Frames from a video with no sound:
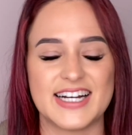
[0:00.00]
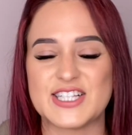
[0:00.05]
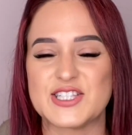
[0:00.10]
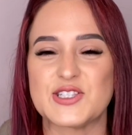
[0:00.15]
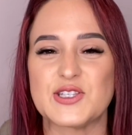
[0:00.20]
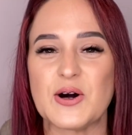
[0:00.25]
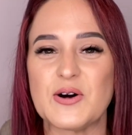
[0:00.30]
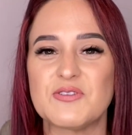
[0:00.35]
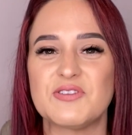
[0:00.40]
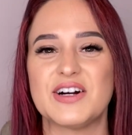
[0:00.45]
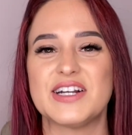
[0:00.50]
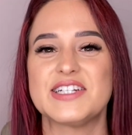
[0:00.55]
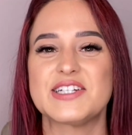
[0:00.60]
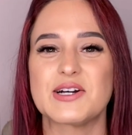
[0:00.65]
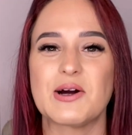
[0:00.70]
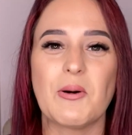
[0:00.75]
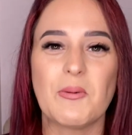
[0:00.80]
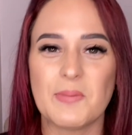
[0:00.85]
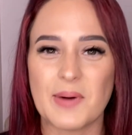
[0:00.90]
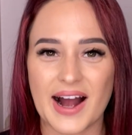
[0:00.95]
so fun to
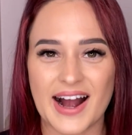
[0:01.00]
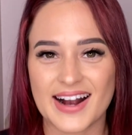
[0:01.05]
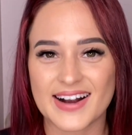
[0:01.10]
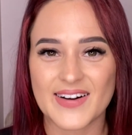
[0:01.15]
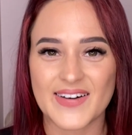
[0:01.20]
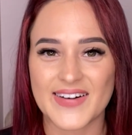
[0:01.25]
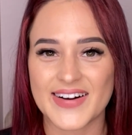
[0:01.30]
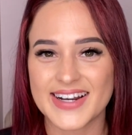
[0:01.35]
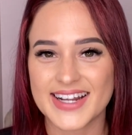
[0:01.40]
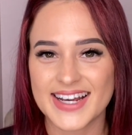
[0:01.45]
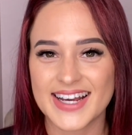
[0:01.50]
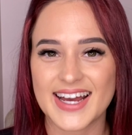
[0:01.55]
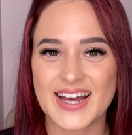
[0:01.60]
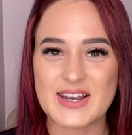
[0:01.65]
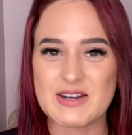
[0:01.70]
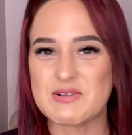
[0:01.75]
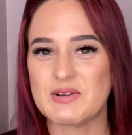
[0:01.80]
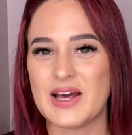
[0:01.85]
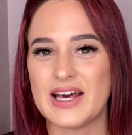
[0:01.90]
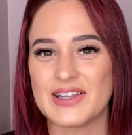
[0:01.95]
go back on
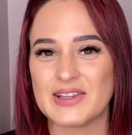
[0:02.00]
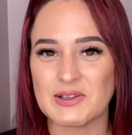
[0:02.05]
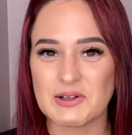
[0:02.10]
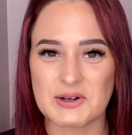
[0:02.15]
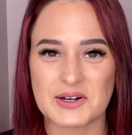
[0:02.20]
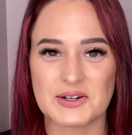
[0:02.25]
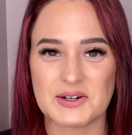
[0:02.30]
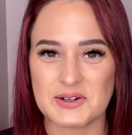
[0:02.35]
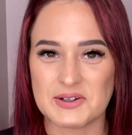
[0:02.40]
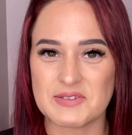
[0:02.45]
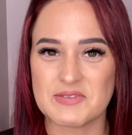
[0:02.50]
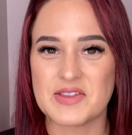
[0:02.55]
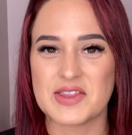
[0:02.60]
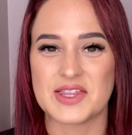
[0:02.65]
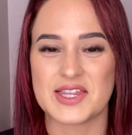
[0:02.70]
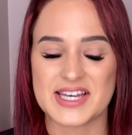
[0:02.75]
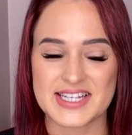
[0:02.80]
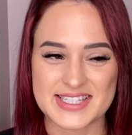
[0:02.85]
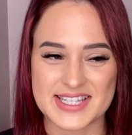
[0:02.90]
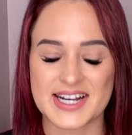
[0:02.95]
it and look at all
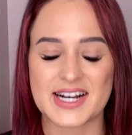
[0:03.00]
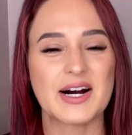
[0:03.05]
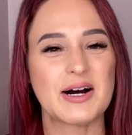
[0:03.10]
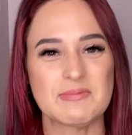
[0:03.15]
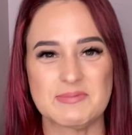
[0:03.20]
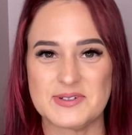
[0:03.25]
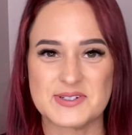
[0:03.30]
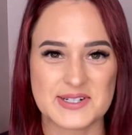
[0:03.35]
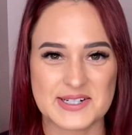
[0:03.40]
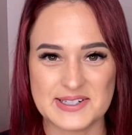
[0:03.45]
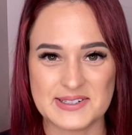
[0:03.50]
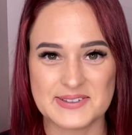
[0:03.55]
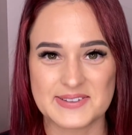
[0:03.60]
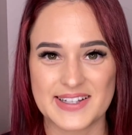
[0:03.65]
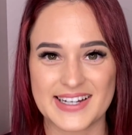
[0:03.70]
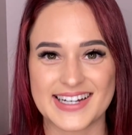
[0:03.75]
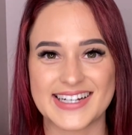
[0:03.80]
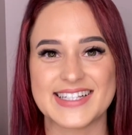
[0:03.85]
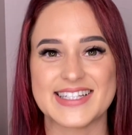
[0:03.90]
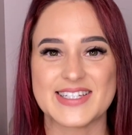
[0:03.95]
the things that come true.
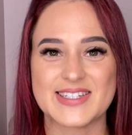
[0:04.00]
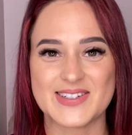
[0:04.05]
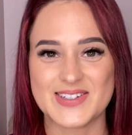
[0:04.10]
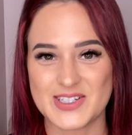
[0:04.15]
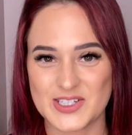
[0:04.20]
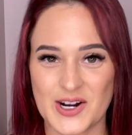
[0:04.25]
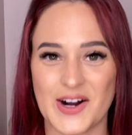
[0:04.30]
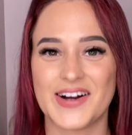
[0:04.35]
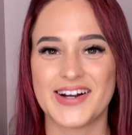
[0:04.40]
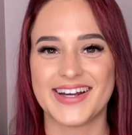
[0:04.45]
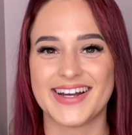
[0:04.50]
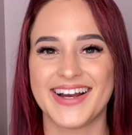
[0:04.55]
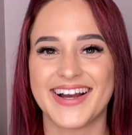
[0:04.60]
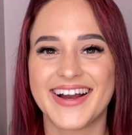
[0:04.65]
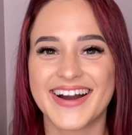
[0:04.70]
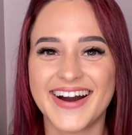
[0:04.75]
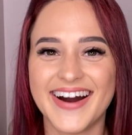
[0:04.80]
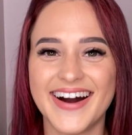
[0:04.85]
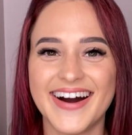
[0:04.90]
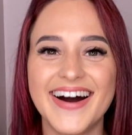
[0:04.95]
Like it's shocking.
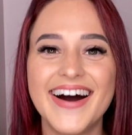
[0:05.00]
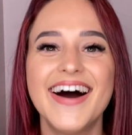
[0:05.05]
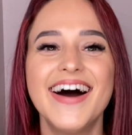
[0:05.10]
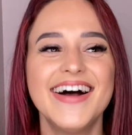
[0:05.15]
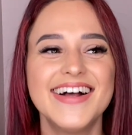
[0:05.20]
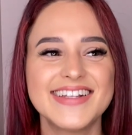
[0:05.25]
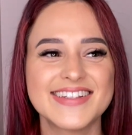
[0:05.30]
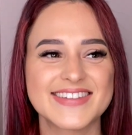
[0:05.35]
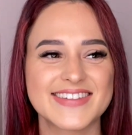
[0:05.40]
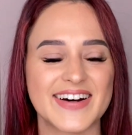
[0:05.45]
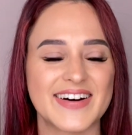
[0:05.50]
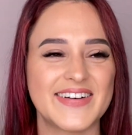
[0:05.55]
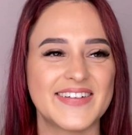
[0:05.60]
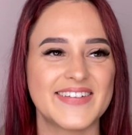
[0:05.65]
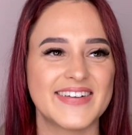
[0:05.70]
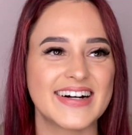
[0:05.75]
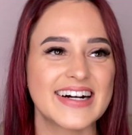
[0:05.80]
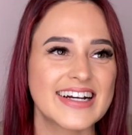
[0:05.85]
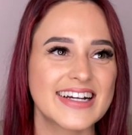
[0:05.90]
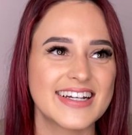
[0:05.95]

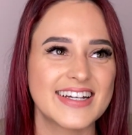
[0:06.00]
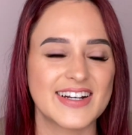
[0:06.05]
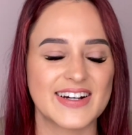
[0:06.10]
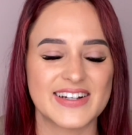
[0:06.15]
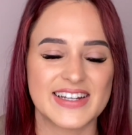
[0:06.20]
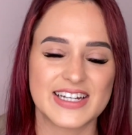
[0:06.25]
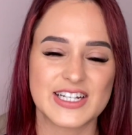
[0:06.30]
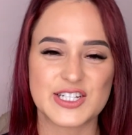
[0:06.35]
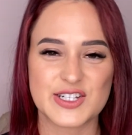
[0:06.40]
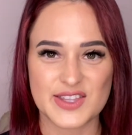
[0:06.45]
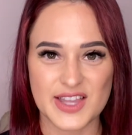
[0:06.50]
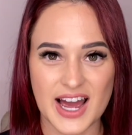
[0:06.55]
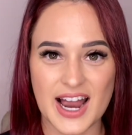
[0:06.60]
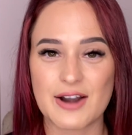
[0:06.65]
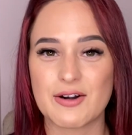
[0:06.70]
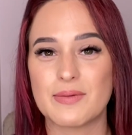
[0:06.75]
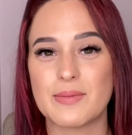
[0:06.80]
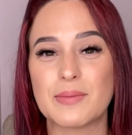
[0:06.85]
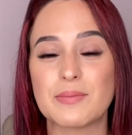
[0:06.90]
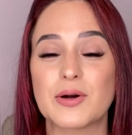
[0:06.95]
So, you could do the I
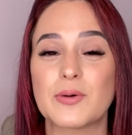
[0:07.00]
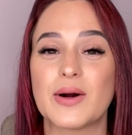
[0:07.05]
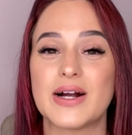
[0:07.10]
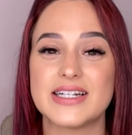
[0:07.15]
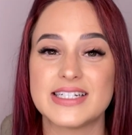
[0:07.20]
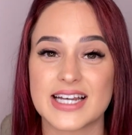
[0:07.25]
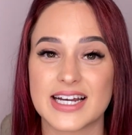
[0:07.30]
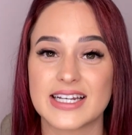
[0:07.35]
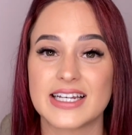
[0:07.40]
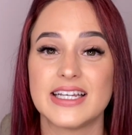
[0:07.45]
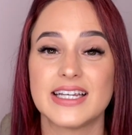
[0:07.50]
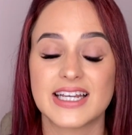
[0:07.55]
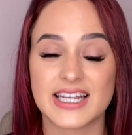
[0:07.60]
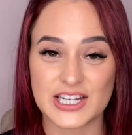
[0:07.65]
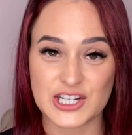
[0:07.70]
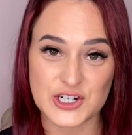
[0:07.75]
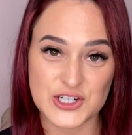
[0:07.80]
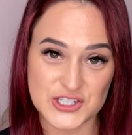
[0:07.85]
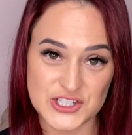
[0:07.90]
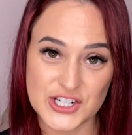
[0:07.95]
remember when technique
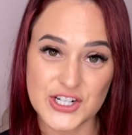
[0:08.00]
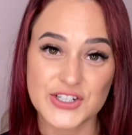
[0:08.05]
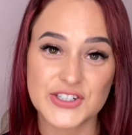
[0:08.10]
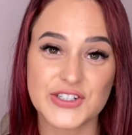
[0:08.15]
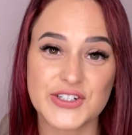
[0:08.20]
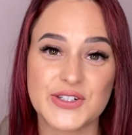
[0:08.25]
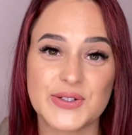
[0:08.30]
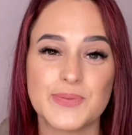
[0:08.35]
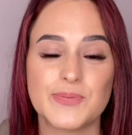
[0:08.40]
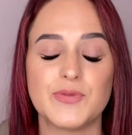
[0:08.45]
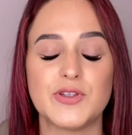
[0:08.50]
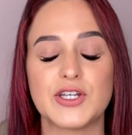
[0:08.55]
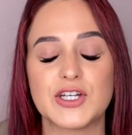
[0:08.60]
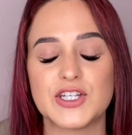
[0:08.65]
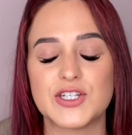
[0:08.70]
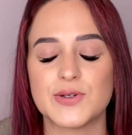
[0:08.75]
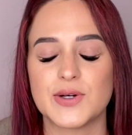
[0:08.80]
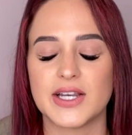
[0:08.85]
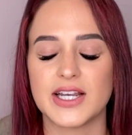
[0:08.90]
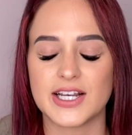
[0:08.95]
in your journal. You could
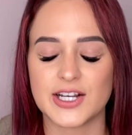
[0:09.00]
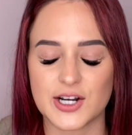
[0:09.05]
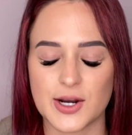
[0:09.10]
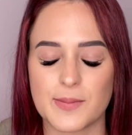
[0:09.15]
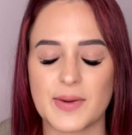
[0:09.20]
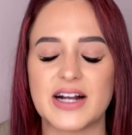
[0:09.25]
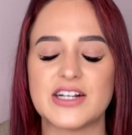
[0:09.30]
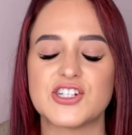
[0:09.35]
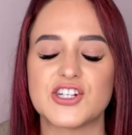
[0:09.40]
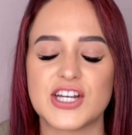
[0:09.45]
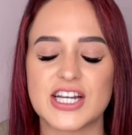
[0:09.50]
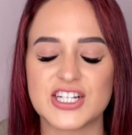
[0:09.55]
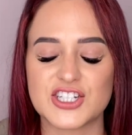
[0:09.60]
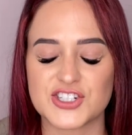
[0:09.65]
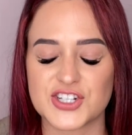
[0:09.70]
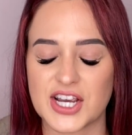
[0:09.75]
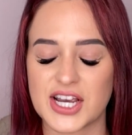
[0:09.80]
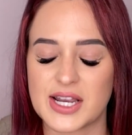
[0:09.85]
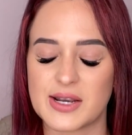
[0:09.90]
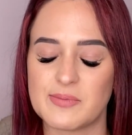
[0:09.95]
do it in your
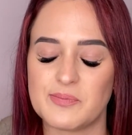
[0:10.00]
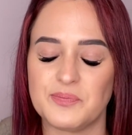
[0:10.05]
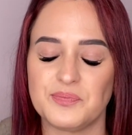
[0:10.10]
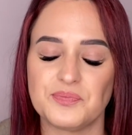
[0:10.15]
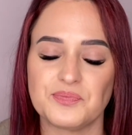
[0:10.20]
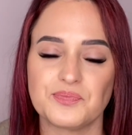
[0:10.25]
imagination,